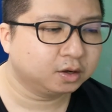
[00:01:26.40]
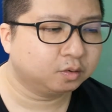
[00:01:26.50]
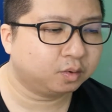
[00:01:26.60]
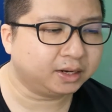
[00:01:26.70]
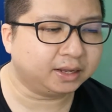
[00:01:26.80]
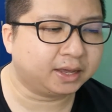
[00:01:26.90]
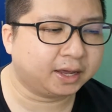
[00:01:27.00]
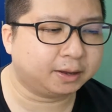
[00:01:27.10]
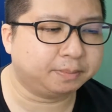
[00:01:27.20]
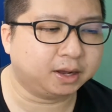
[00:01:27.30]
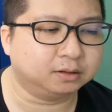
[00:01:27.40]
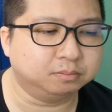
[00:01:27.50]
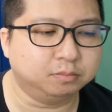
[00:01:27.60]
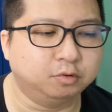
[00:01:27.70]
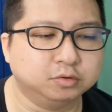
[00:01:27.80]
What they care about the
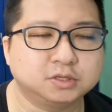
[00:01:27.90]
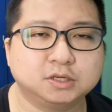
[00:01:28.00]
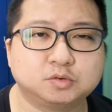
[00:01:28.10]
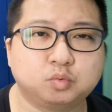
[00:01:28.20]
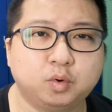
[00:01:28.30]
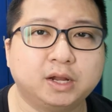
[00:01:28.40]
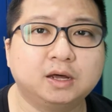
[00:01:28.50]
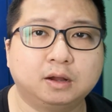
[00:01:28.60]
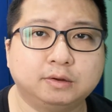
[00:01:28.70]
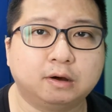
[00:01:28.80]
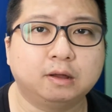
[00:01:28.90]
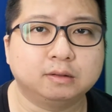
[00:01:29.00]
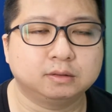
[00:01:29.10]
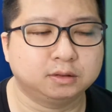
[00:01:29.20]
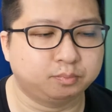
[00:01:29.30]
most is whether or not
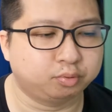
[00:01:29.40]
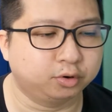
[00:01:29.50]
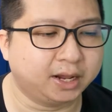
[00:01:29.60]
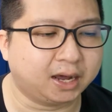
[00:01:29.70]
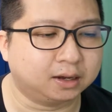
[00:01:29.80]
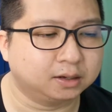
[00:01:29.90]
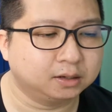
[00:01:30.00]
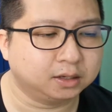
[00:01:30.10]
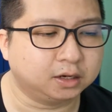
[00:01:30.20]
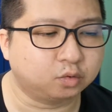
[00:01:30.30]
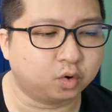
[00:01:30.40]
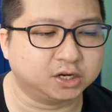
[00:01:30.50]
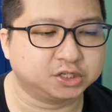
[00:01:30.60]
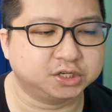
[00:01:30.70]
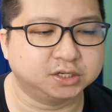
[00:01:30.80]
the product in
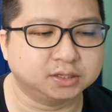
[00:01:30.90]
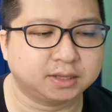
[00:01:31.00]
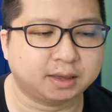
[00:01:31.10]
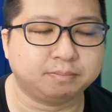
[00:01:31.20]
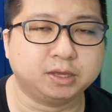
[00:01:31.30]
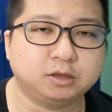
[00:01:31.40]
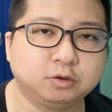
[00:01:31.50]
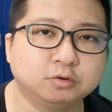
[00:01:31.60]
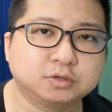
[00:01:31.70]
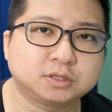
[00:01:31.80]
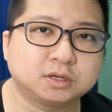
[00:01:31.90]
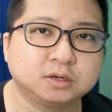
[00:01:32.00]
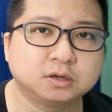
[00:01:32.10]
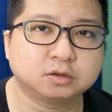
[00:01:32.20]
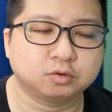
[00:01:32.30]
question can be used
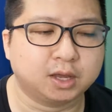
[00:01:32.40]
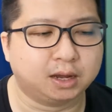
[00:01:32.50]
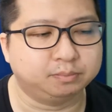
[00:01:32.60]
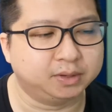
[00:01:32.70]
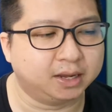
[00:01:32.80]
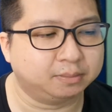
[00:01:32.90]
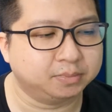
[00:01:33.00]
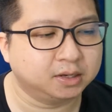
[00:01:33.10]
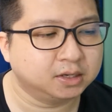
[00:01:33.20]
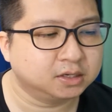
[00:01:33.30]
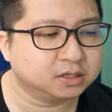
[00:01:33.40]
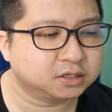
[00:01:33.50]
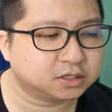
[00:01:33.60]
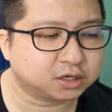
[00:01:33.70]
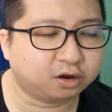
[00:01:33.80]
to help them
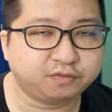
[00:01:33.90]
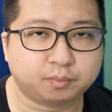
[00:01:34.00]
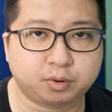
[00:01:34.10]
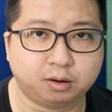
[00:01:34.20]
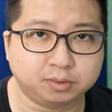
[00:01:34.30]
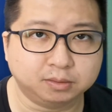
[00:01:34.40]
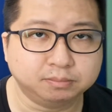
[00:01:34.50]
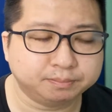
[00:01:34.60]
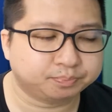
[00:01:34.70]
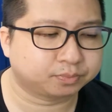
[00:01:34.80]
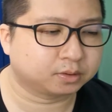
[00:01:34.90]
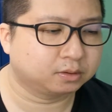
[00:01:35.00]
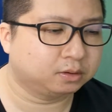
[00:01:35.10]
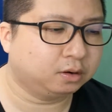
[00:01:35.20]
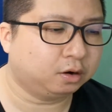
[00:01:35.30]
solve a problem
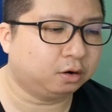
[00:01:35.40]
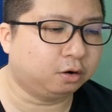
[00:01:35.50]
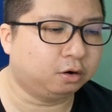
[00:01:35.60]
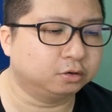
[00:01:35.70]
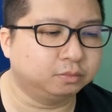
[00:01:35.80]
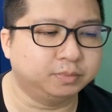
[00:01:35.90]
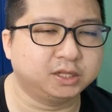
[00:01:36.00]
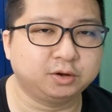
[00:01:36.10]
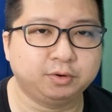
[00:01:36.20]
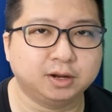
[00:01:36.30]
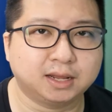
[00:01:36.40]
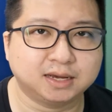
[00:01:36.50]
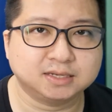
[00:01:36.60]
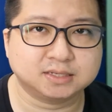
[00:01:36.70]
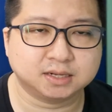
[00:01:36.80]
or to
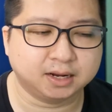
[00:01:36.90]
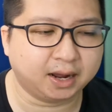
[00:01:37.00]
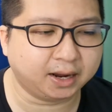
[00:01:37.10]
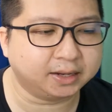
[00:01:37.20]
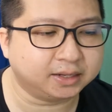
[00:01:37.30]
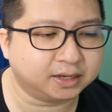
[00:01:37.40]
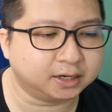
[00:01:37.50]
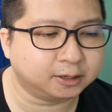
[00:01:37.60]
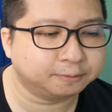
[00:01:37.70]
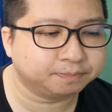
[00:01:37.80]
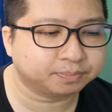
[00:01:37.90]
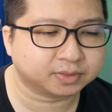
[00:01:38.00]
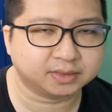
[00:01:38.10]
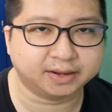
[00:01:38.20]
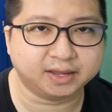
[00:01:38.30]
materialize an idea
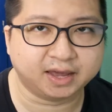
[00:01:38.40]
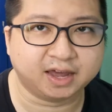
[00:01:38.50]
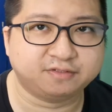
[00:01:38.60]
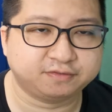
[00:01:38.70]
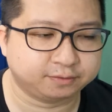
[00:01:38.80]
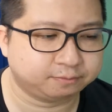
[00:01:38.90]
that they have.